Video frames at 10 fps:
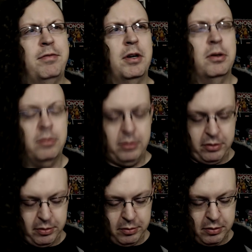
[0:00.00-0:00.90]
phone or
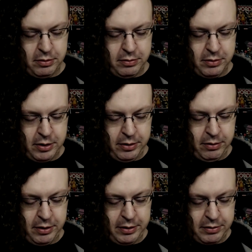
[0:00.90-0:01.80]
some sort of other
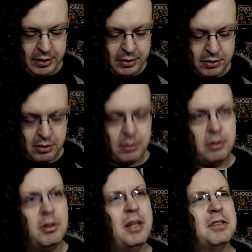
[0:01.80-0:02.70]
thing that's got a charm hole.
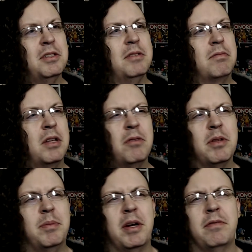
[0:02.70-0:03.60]
Well, actually, they don't
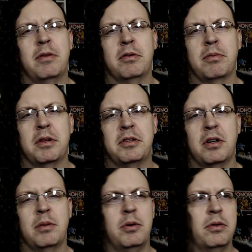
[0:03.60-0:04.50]
really make phones with the
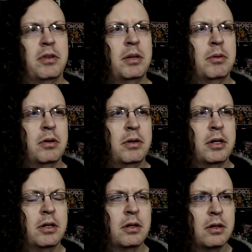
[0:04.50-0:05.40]
charm holes anymore, do
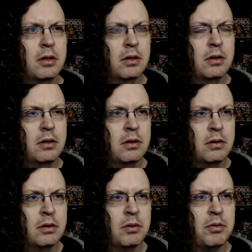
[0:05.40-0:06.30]
they?
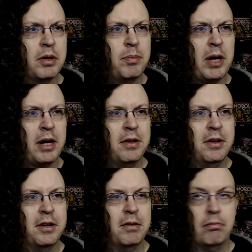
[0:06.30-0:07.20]
It was like back in
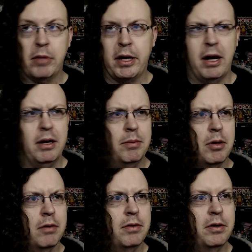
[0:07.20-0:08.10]
like the candy
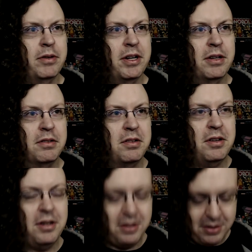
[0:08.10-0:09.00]
bar phone days.
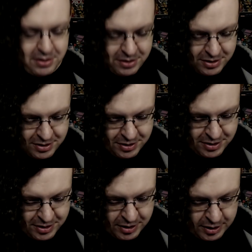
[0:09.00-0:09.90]

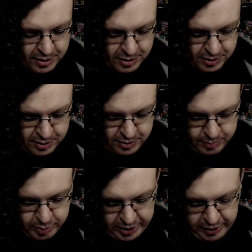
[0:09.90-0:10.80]
But
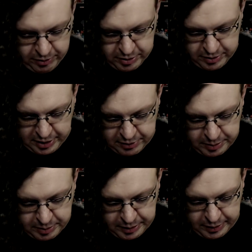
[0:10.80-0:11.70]
yeah, you could attach
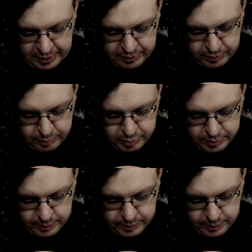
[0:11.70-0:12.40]
something to that loop.